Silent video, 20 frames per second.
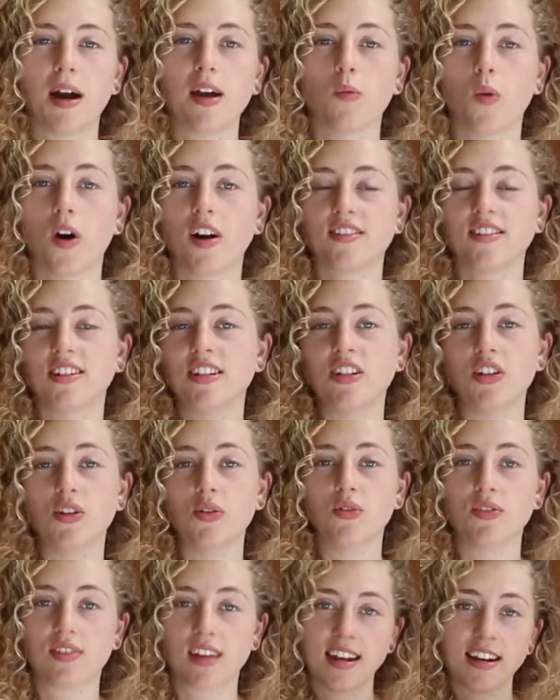might want to
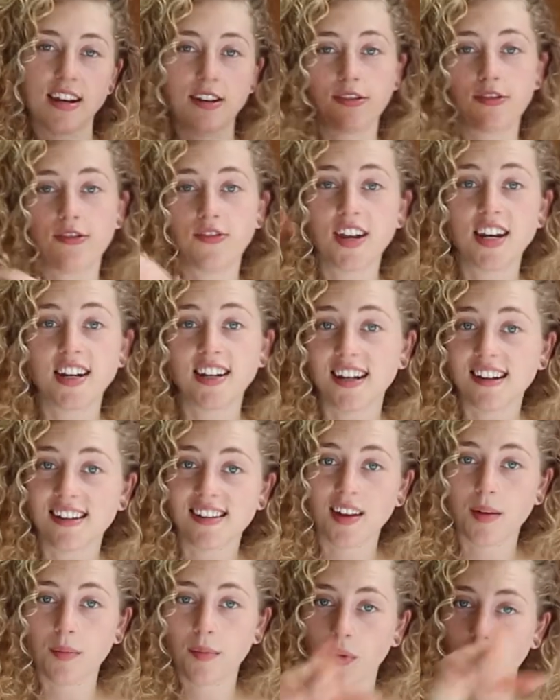use an infinity
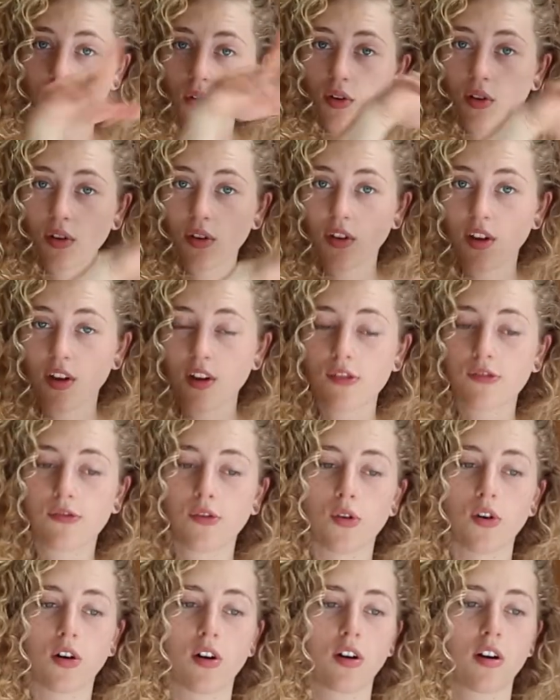symbol
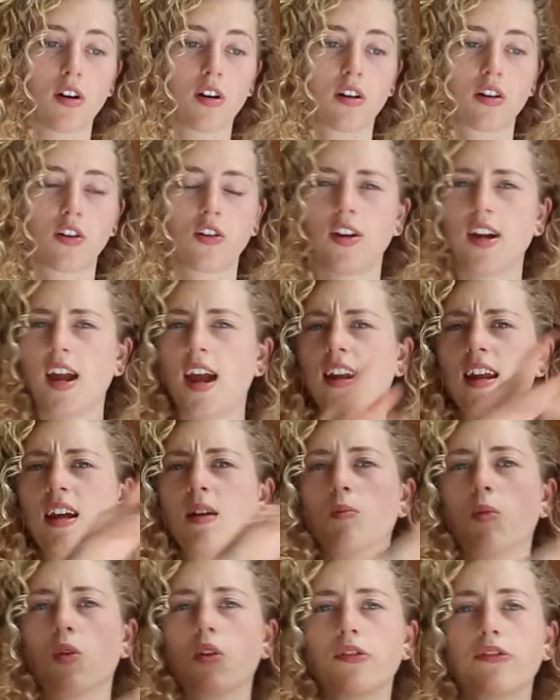for
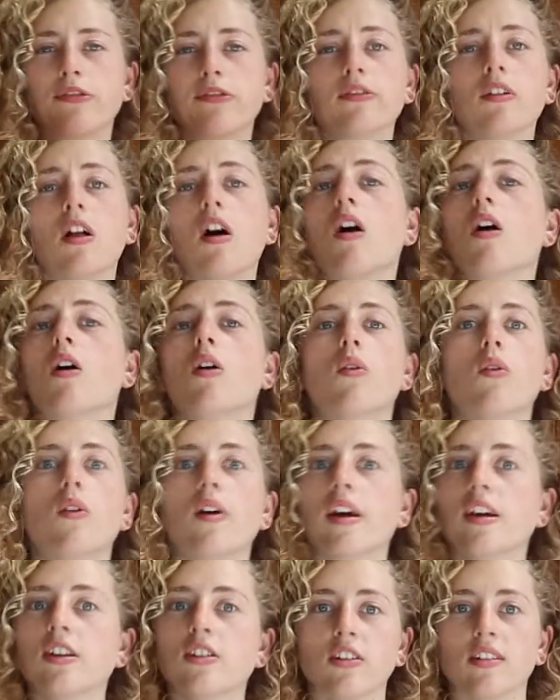creating more flow
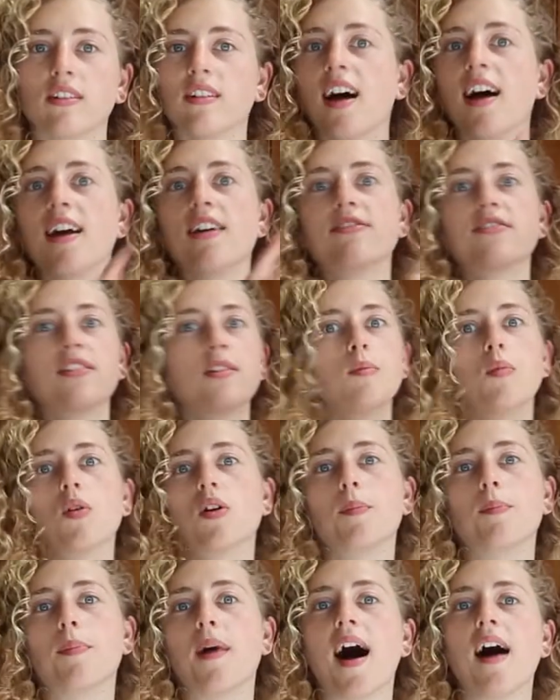in your life or
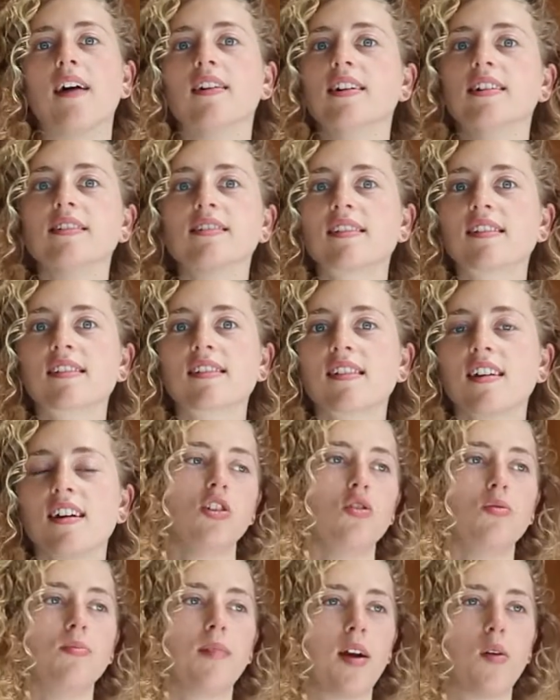more balance.
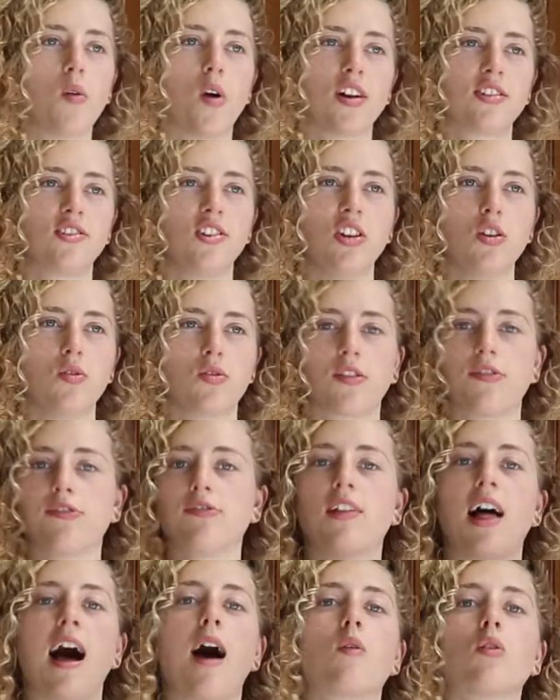You may want to use a
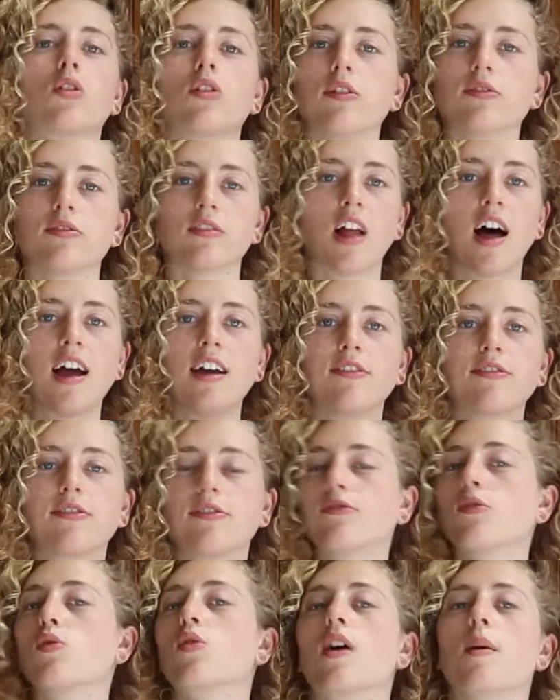flower of life
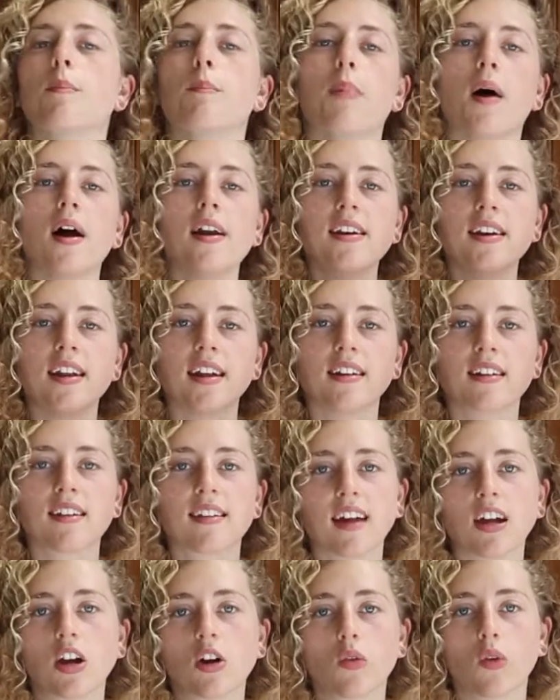for
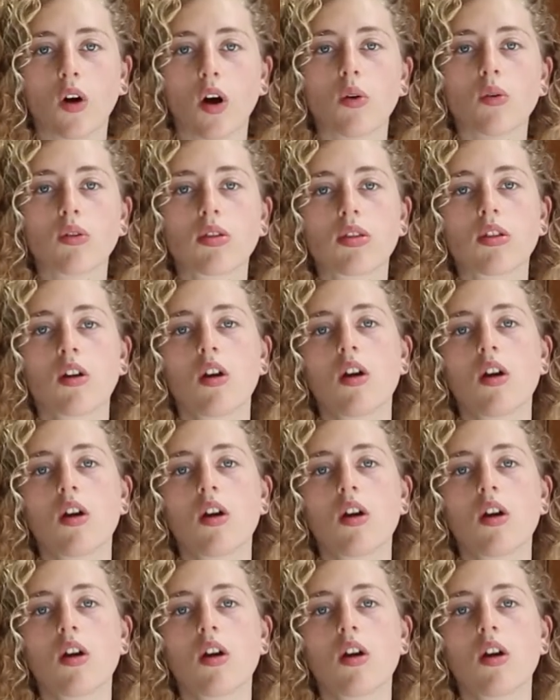abundance and growth.